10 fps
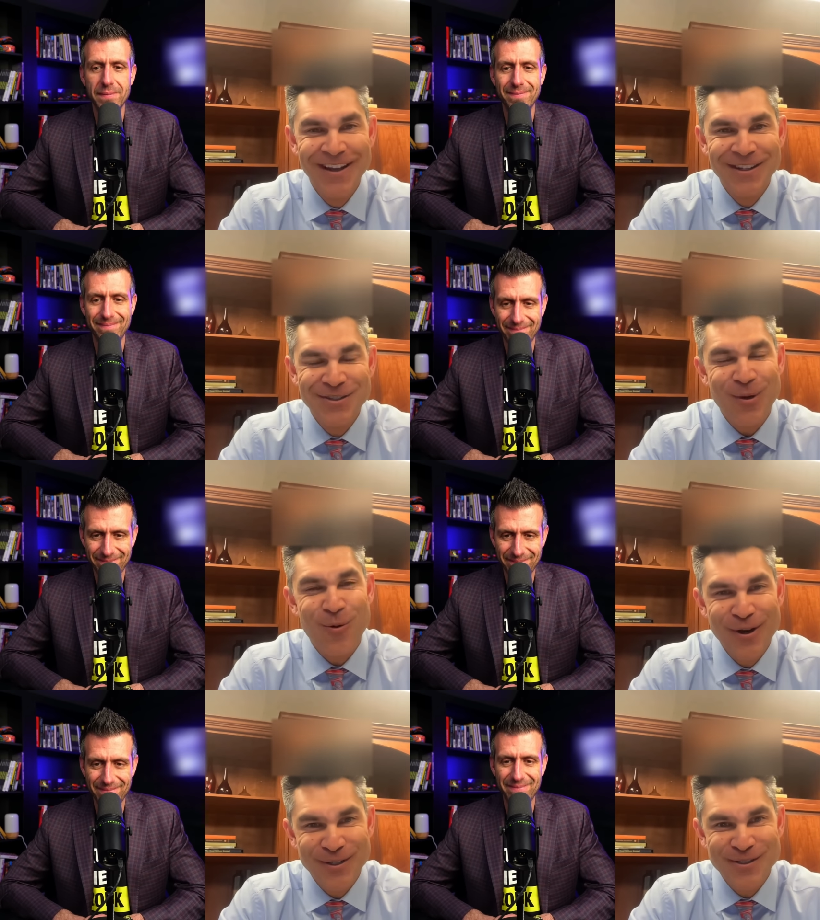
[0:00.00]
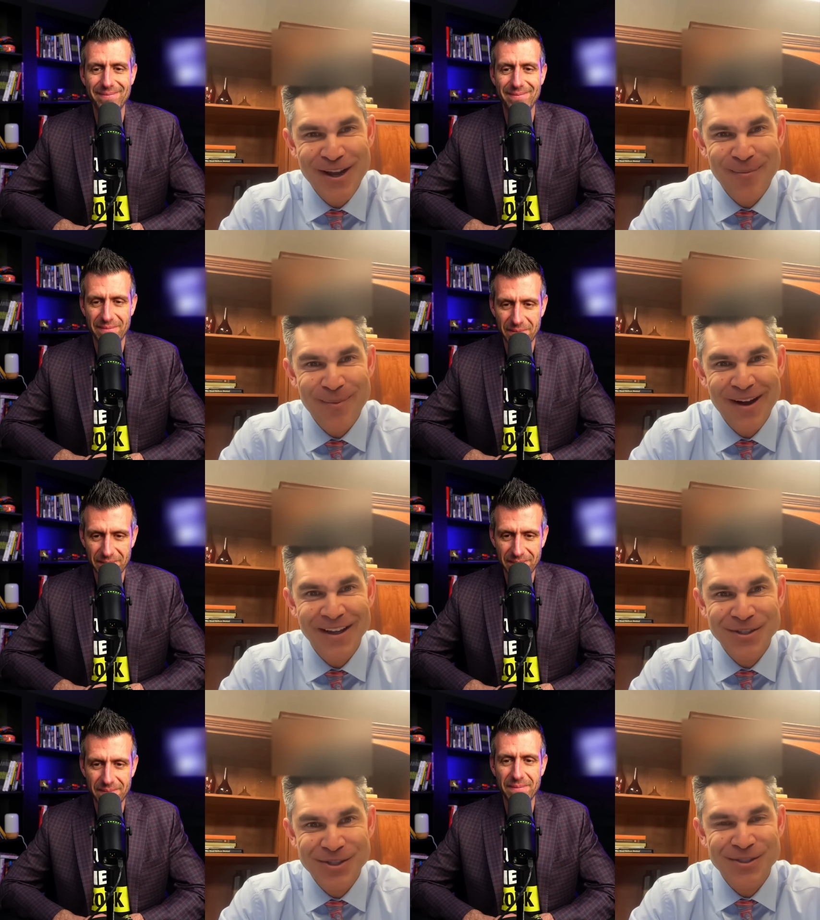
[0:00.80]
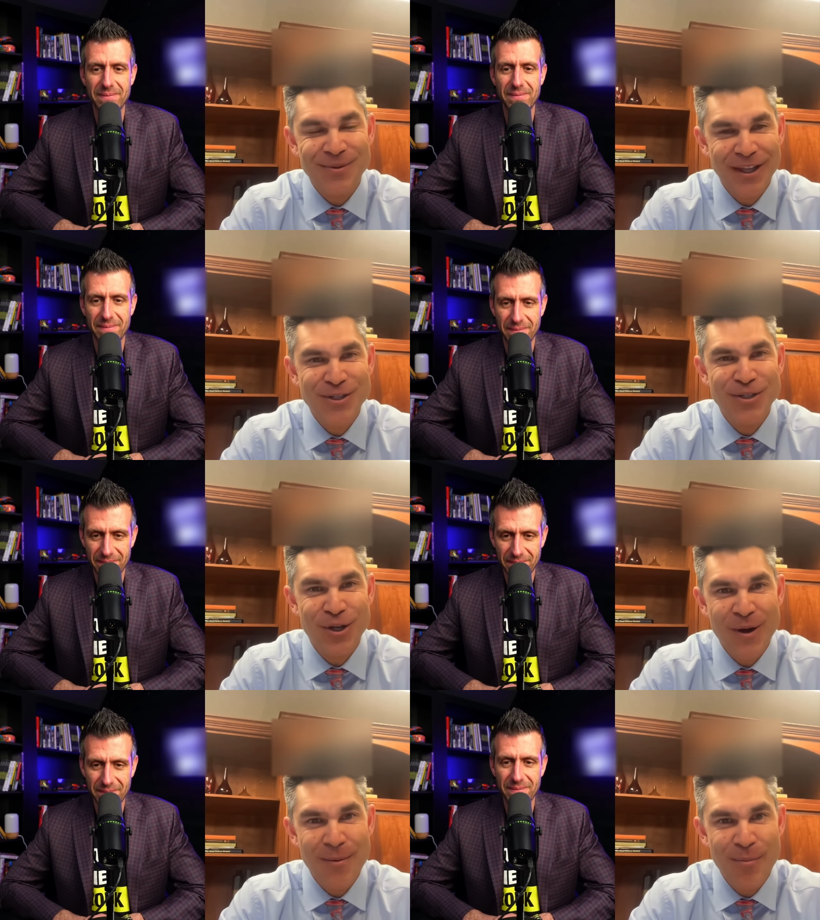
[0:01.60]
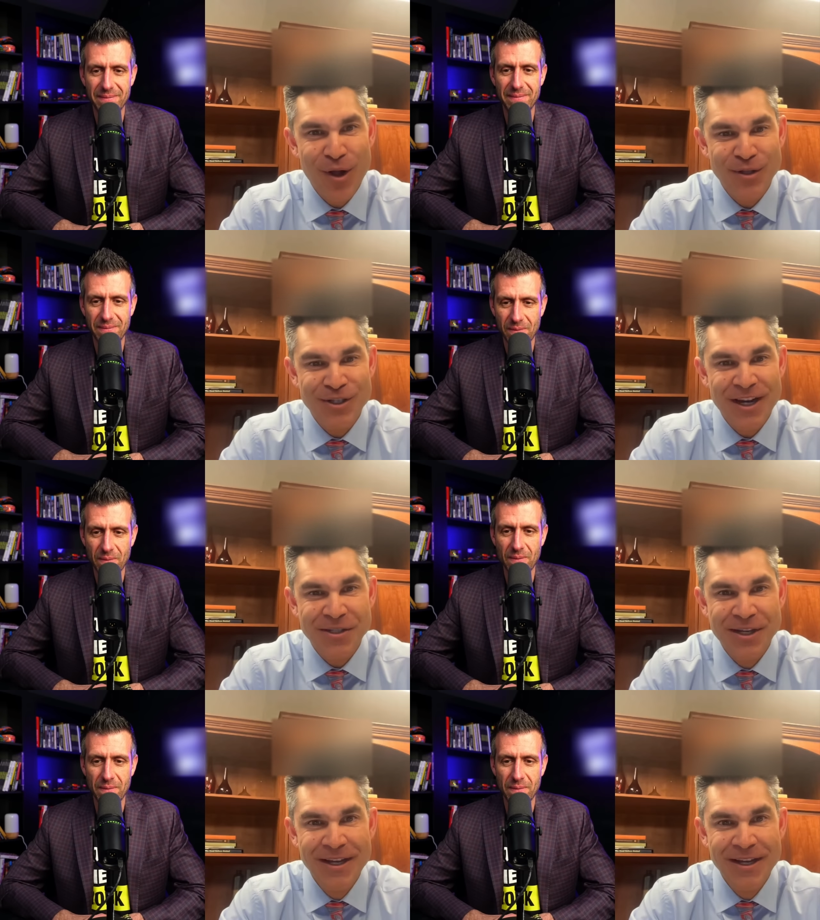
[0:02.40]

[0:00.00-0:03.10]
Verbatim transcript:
Speaker 1: So I wanted to stop by and just let you know I apologize.